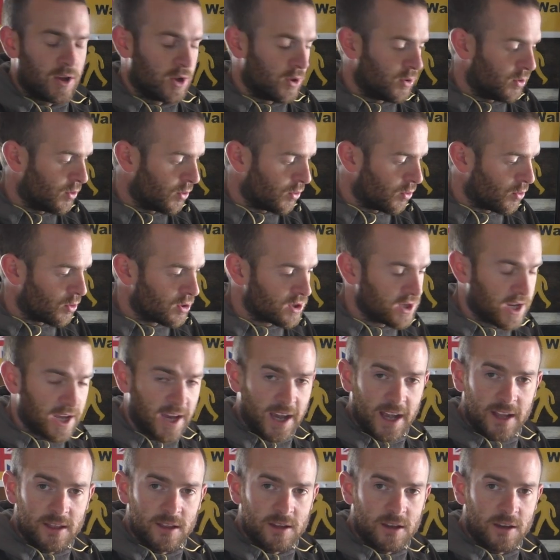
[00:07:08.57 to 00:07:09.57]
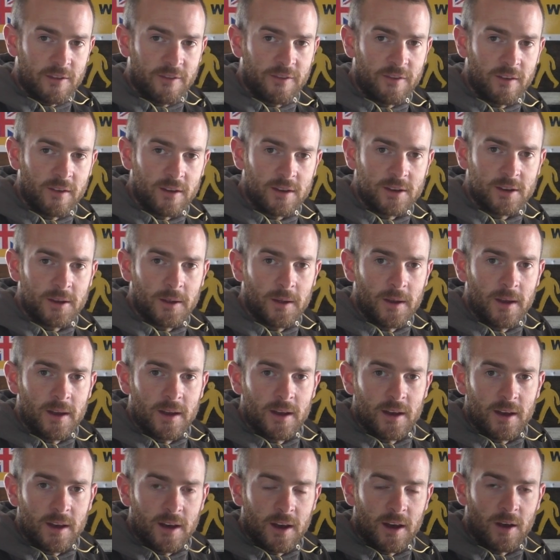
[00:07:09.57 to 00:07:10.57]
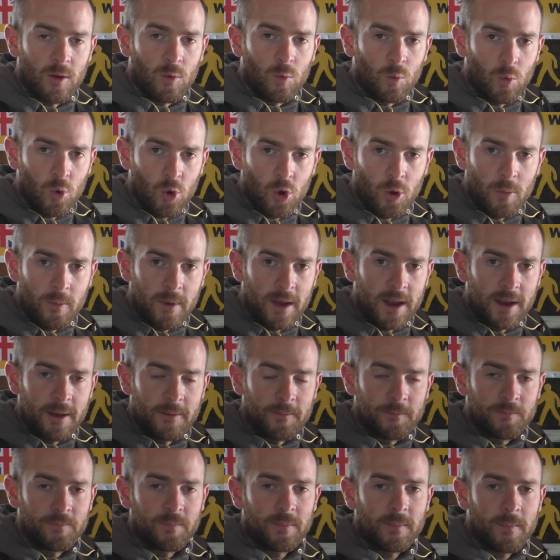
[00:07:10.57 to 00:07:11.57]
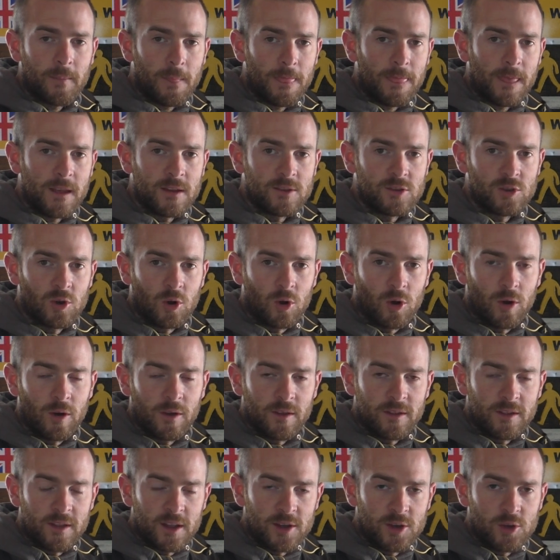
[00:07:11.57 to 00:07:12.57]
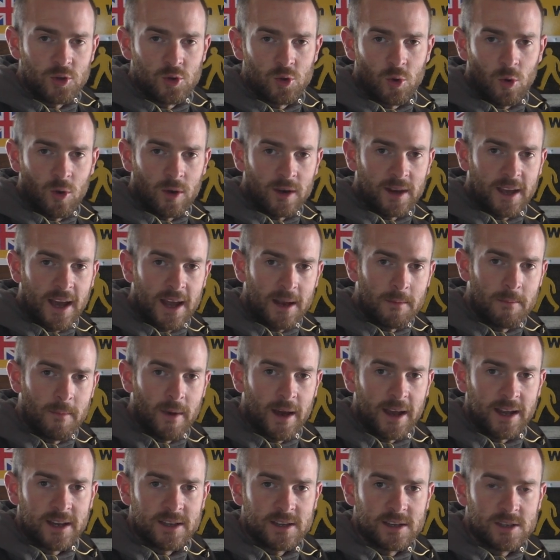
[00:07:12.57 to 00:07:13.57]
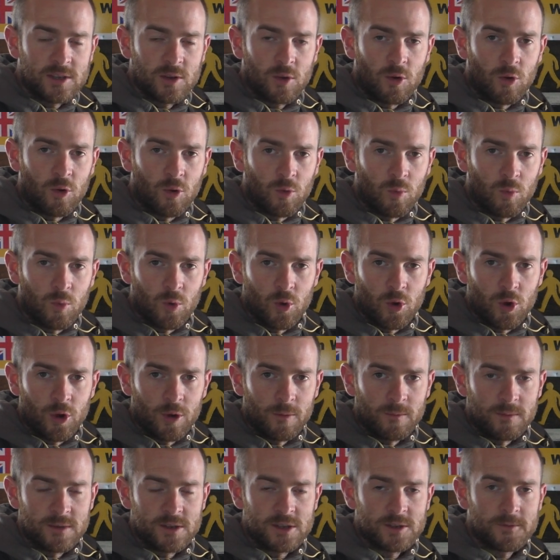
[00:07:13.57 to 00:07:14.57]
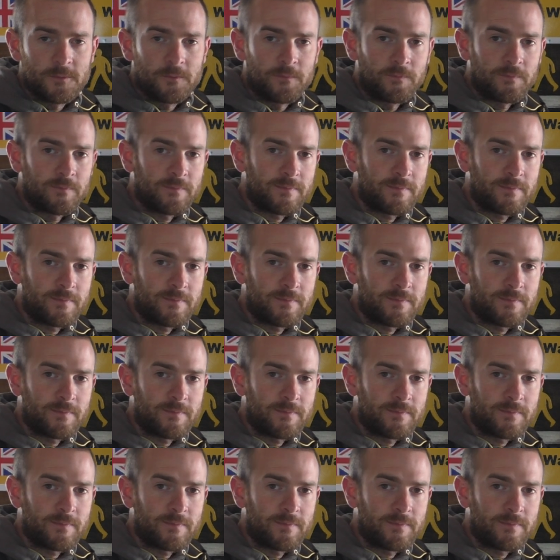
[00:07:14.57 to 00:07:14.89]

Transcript: You rotate the different worming so that you don't get mites or worms